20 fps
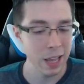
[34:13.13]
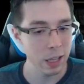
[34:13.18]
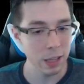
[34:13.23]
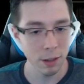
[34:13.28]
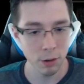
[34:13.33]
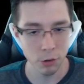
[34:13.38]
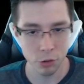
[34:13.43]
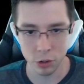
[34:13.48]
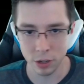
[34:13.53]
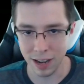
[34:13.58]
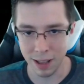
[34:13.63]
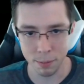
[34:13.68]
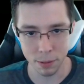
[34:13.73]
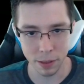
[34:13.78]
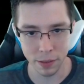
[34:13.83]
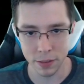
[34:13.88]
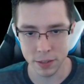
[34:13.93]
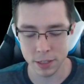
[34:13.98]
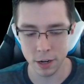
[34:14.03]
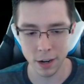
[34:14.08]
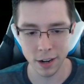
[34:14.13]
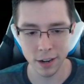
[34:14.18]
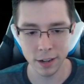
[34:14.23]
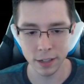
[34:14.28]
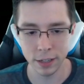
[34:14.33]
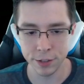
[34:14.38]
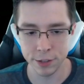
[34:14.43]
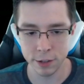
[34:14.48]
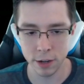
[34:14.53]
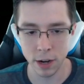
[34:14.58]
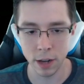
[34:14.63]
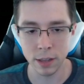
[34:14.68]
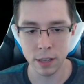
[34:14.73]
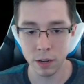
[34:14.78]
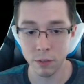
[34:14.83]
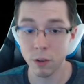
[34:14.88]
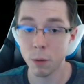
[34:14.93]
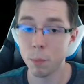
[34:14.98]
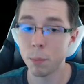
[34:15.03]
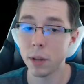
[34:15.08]
You should not play this card in
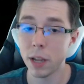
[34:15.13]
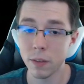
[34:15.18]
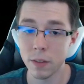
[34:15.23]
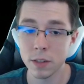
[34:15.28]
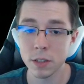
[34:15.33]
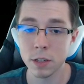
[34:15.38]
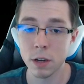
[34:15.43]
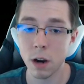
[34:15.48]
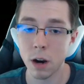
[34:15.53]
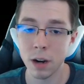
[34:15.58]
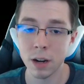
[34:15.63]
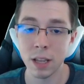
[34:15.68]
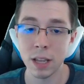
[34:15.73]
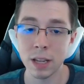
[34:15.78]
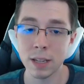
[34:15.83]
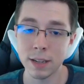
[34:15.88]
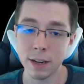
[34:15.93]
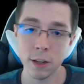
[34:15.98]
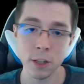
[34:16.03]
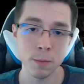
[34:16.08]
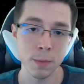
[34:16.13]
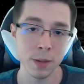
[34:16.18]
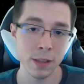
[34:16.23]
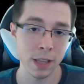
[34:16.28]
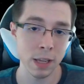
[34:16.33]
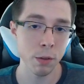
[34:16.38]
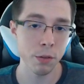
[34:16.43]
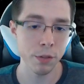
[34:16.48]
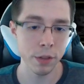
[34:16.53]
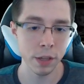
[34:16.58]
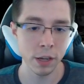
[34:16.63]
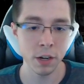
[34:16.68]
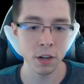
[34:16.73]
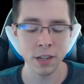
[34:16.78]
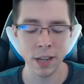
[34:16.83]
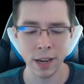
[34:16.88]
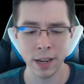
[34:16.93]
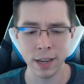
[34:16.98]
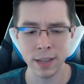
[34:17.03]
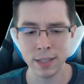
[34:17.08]
Constructed. If you're playing this card, it tells me that you think your
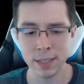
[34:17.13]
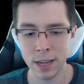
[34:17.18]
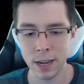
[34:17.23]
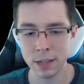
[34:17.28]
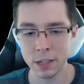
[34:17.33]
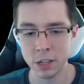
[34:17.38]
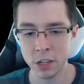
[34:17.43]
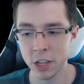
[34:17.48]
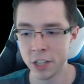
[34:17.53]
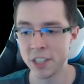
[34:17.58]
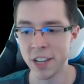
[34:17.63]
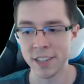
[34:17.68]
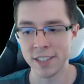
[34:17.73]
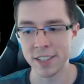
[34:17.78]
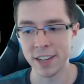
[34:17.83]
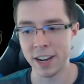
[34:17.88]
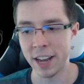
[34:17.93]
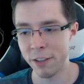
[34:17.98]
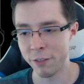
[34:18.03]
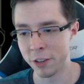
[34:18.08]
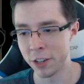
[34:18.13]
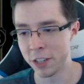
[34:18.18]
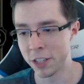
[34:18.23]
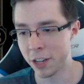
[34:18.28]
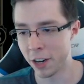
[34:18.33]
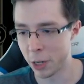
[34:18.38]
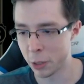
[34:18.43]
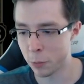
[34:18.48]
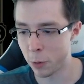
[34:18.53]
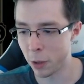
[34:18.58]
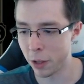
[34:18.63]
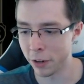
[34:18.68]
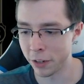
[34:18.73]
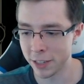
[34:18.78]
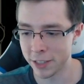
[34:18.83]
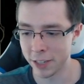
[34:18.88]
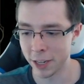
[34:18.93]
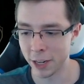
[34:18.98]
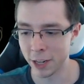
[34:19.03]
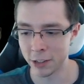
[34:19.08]
deck is not good, does not have good card
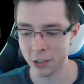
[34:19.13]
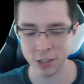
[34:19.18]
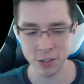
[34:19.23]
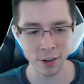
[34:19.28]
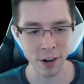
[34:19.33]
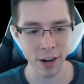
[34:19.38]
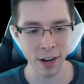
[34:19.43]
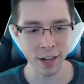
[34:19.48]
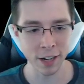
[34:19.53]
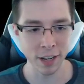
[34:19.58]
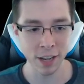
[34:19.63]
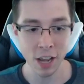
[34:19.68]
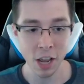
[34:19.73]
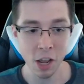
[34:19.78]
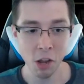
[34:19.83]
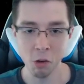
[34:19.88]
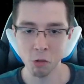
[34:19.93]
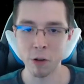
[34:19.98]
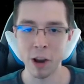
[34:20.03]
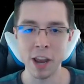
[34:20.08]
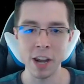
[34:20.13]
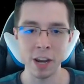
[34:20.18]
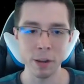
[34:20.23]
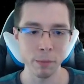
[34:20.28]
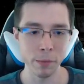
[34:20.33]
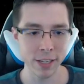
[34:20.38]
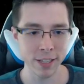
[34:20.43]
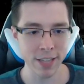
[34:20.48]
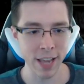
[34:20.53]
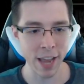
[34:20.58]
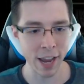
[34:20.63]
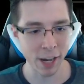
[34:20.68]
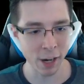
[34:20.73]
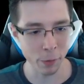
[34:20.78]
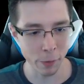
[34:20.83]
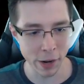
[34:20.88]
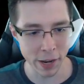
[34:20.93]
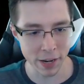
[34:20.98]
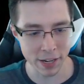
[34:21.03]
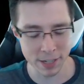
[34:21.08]
quality, so you're just trying to randomly sack
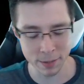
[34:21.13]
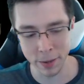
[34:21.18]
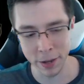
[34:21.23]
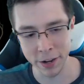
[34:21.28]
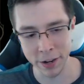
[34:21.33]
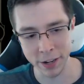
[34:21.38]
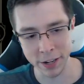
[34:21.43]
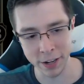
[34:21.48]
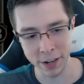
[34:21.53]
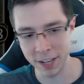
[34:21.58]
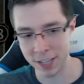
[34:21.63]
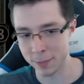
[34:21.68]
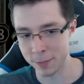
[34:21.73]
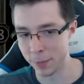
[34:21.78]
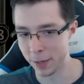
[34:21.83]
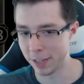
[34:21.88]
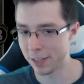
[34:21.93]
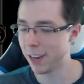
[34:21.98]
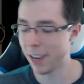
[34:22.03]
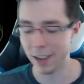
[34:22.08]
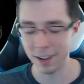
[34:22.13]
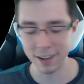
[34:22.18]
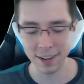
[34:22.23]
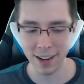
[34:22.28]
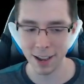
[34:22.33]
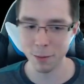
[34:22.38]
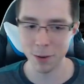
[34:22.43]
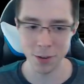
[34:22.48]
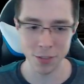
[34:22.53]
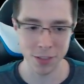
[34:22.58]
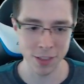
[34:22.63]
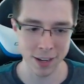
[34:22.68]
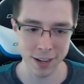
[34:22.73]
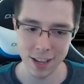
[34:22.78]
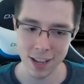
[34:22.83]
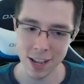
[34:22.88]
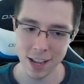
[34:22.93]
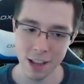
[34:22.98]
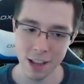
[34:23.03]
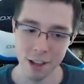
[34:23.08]
your way into better cards. But yeah, not worth it.
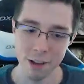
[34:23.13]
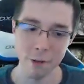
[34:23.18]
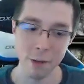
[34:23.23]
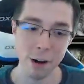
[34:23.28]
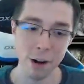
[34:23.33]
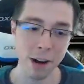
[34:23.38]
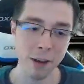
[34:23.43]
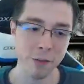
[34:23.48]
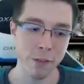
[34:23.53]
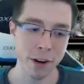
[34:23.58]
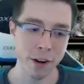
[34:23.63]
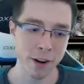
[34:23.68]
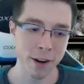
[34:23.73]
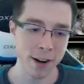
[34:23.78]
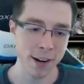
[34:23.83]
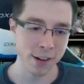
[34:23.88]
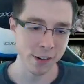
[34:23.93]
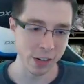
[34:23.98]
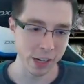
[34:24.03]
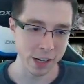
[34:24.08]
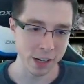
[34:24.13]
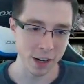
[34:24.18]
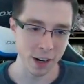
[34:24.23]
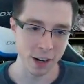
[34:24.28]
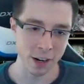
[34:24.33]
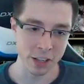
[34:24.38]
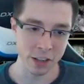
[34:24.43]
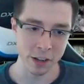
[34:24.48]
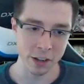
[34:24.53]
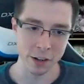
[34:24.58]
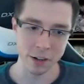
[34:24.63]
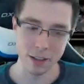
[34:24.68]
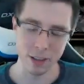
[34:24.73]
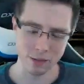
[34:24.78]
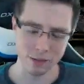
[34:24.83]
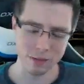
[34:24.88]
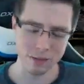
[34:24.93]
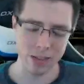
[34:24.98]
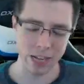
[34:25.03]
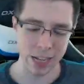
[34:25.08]
Very fun RNG card, though,
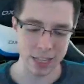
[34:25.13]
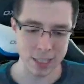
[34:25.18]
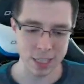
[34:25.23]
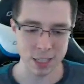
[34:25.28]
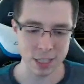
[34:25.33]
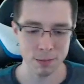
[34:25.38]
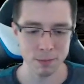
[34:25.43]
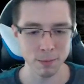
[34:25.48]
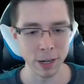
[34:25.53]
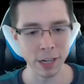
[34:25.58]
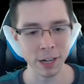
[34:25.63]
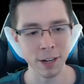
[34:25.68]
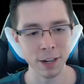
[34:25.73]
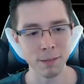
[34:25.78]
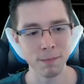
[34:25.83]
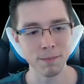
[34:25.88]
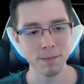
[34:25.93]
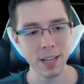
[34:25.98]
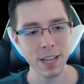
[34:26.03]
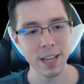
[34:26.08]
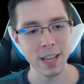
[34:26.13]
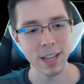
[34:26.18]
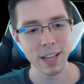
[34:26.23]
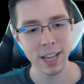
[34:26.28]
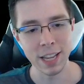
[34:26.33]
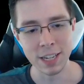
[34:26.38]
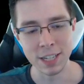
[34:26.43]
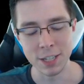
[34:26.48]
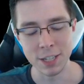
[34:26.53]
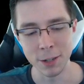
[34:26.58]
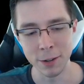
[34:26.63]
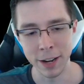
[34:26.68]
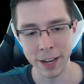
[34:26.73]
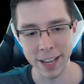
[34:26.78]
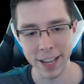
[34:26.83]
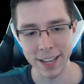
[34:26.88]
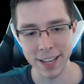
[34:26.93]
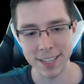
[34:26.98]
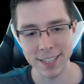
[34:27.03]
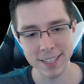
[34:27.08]
if that's what you're into, I
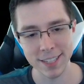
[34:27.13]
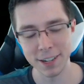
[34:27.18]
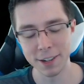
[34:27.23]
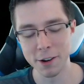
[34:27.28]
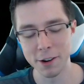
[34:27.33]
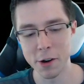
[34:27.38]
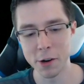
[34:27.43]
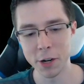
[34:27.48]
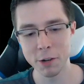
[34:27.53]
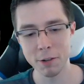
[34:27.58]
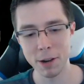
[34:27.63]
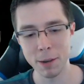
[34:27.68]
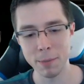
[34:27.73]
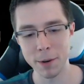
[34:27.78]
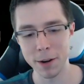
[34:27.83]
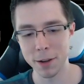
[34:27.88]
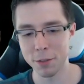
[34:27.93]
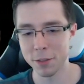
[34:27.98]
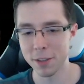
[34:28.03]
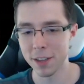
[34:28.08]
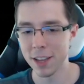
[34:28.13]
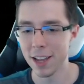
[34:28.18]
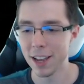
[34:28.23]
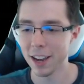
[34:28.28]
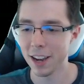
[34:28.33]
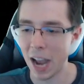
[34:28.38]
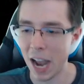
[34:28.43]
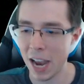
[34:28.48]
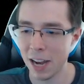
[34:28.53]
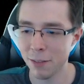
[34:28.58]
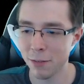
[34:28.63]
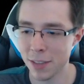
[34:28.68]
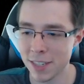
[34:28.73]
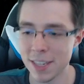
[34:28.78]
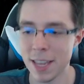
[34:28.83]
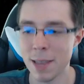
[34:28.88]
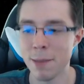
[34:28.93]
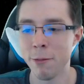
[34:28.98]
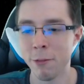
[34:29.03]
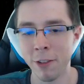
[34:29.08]
guess. Heroic Rebirth, kind of the
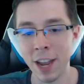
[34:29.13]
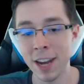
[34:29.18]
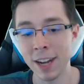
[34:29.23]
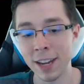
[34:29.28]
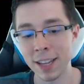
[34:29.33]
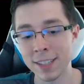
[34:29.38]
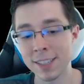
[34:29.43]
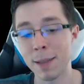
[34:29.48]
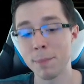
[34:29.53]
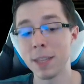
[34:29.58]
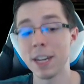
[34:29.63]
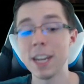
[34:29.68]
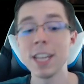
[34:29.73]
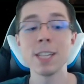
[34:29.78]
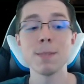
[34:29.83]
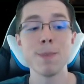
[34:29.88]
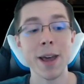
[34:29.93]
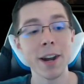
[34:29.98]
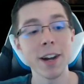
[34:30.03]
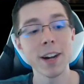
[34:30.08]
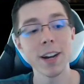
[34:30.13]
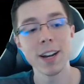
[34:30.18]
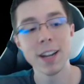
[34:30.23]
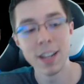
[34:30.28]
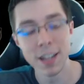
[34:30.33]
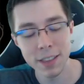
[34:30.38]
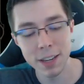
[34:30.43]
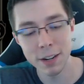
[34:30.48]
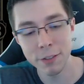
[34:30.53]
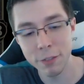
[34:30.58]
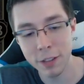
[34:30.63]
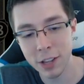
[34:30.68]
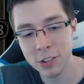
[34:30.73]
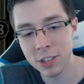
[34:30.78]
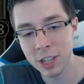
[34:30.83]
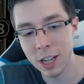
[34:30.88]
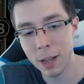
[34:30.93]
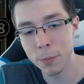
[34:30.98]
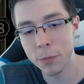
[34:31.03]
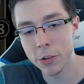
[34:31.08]
same vein, except it is better than Flesh
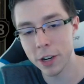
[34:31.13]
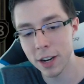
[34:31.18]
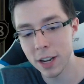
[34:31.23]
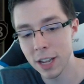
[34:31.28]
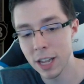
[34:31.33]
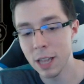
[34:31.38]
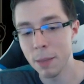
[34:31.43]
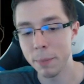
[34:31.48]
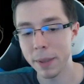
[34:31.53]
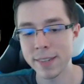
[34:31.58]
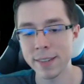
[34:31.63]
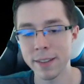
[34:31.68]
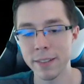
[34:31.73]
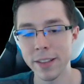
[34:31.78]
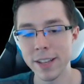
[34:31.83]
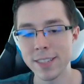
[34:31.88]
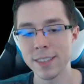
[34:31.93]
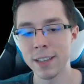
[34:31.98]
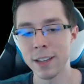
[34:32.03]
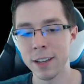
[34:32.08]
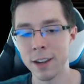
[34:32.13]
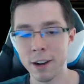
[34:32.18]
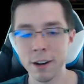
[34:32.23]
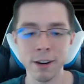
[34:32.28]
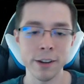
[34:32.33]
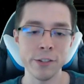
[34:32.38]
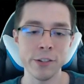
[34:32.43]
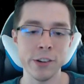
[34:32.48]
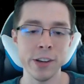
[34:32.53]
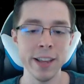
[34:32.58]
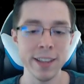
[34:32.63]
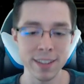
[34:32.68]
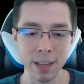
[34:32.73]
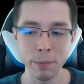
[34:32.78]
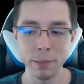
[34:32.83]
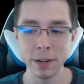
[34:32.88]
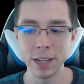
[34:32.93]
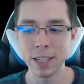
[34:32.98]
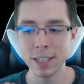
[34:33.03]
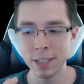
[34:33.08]
Sculpture, because at least the RNG is
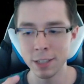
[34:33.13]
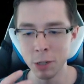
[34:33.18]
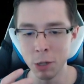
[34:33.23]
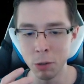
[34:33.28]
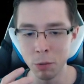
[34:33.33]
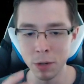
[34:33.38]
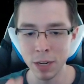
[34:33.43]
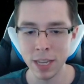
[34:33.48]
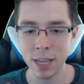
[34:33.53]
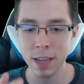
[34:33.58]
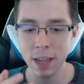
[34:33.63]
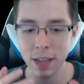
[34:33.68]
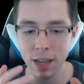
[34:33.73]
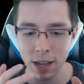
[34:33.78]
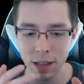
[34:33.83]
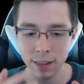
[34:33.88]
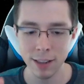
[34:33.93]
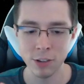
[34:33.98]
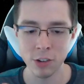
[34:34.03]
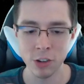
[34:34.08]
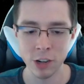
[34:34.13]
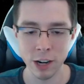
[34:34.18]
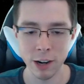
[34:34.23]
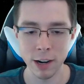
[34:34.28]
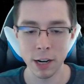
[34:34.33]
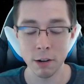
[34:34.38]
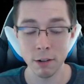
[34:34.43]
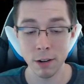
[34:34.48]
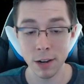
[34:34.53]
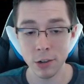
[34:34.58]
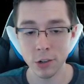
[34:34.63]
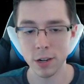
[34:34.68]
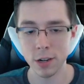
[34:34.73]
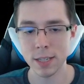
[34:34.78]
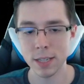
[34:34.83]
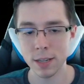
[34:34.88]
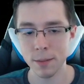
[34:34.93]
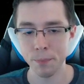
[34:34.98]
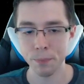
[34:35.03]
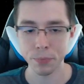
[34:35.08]
limited to unique legendary
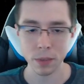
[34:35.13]
creatures.